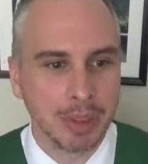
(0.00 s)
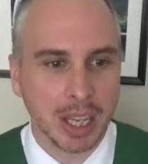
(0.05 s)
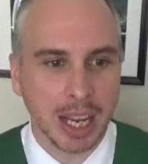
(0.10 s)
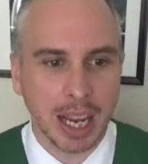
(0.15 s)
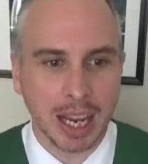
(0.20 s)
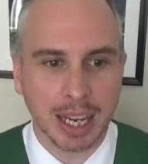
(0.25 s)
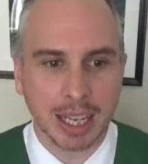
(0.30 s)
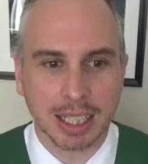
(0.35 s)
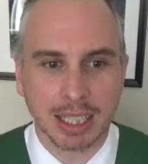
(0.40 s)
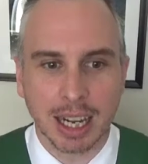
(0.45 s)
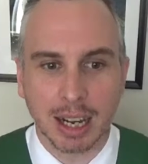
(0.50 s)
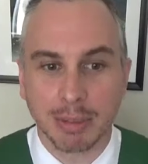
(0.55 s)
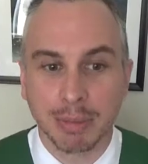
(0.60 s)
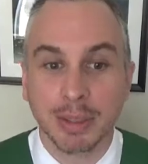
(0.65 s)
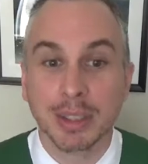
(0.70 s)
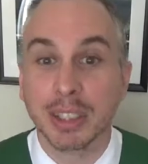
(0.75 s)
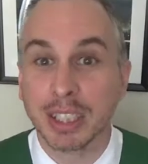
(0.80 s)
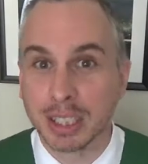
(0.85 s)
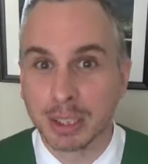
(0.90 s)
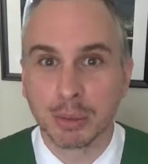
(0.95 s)
And I
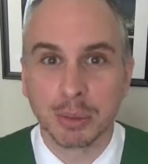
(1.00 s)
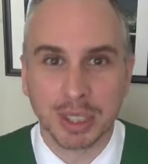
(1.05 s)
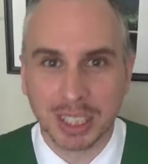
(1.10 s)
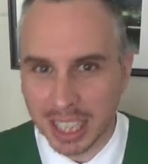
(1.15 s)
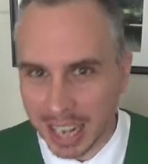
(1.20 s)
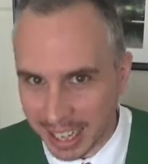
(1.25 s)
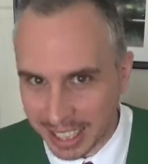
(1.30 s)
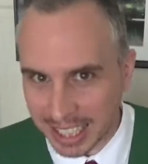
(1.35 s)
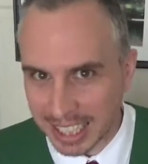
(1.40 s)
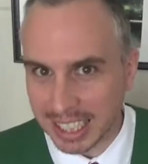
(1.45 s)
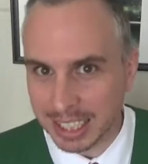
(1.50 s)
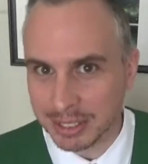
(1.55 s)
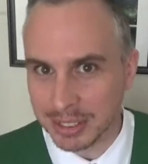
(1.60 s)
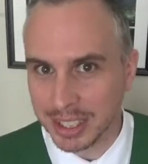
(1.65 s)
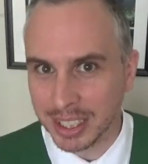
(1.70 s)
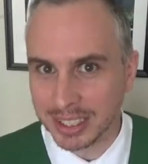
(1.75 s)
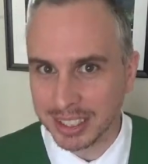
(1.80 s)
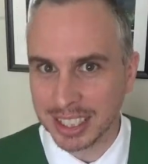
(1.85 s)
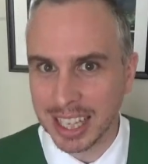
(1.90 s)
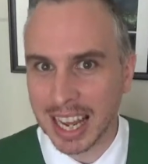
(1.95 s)
feel this one kind of gives
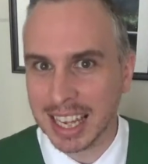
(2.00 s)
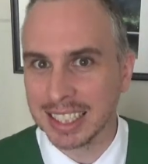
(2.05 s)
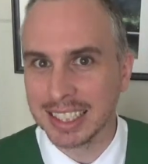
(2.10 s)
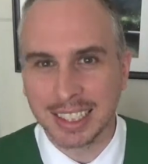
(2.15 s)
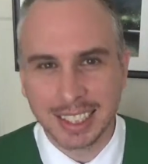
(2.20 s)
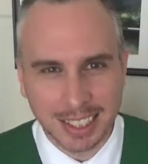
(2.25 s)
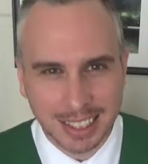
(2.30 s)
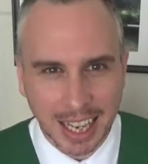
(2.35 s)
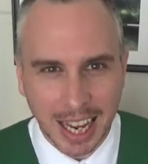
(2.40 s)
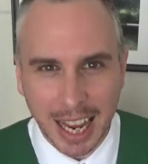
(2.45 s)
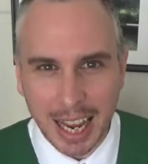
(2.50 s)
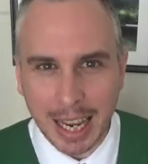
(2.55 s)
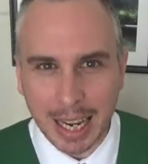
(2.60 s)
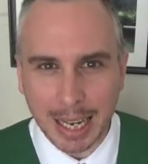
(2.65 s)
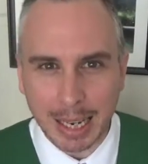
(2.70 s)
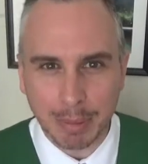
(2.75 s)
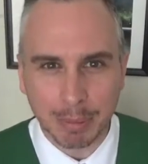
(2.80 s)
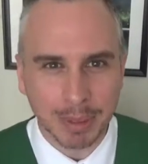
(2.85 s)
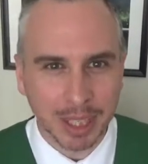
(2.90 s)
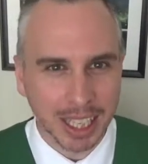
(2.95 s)
us that
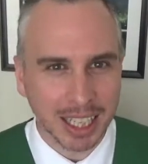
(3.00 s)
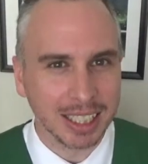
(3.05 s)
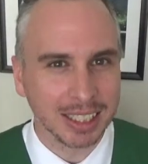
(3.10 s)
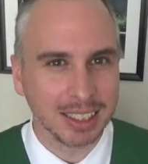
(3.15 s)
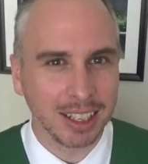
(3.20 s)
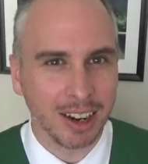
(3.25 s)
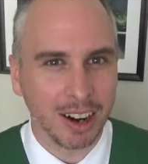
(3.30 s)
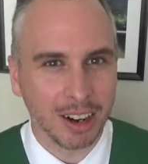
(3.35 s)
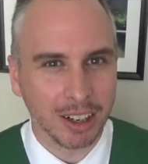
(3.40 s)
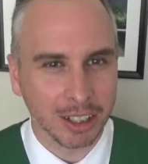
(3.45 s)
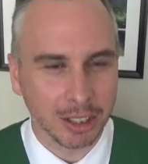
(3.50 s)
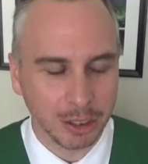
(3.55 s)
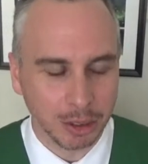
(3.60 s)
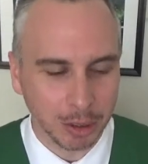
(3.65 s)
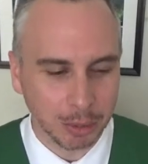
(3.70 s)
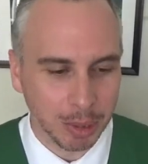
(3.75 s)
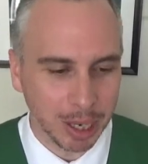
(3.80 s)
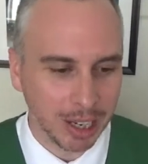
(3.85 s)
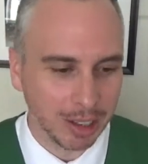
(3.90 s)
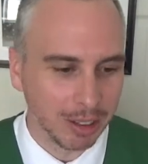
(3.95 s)
same thing to argue
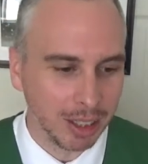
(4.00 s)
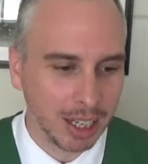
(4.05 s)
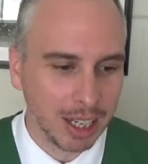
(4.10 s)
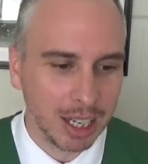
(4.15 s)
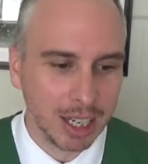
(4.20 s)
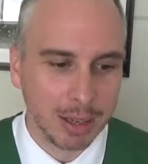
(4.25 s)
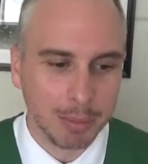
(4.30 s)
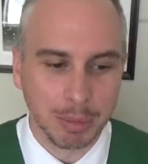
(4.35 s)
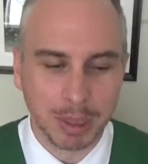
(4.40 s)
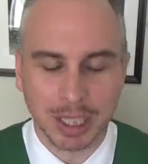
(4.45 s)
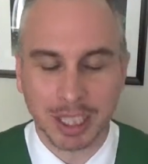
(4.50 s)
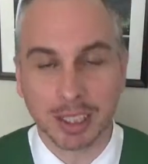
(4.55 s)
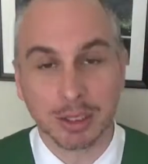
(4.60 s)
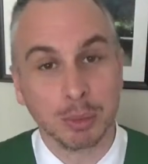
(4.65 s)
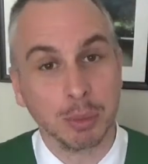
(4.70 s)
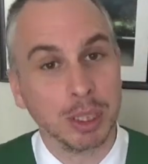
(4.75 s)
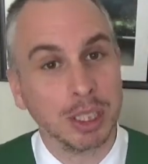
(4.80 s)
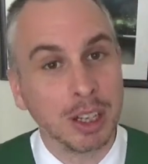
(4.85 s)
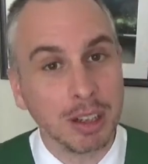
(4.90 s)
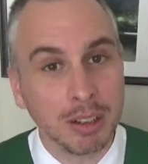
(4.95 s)
about, because
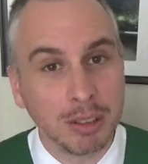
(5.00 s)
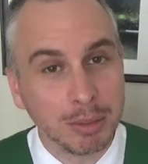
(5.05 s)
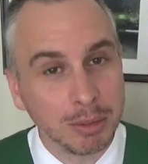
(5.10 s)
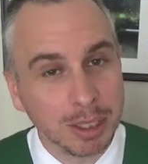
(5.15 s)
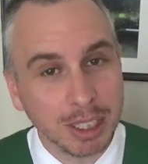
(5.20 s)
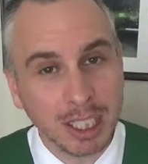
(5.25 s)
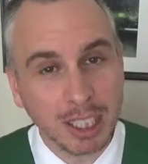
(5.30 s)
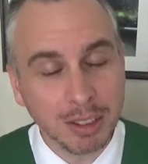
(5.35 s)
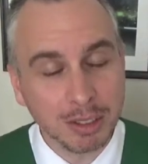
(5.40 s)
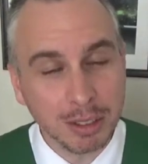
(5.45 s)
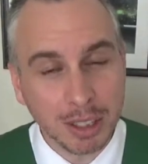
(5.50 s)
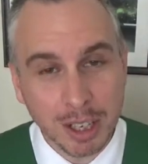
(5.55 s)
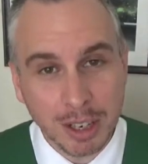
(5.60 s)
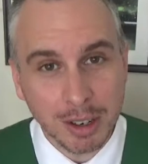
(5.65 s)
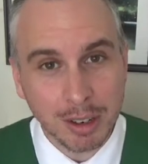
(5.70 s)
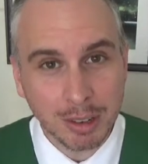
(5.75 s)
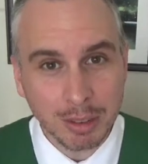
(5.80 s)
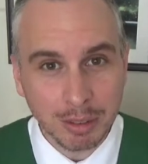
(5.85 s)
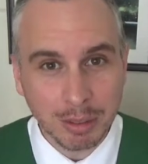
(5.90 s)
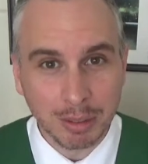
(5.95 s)
we don't
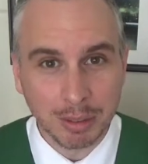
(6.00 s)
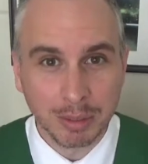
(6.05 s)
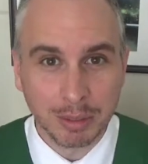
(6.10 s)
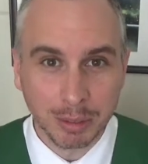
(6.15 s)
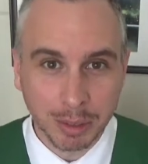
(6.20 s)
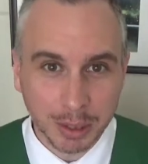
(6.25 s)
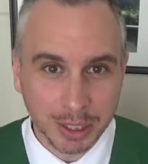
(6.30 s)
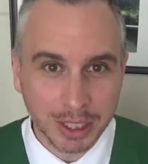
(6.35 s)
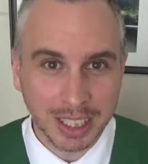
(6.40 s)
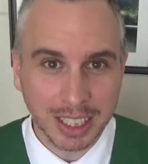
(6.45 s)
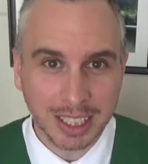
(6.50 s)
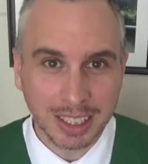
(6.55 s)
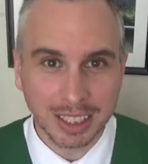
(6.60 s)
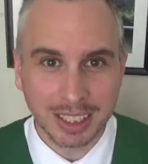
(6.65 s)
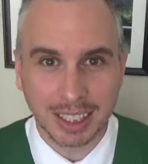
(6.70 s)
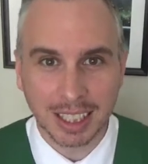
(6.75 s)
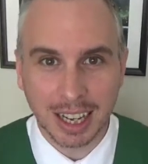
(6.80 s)
know fully.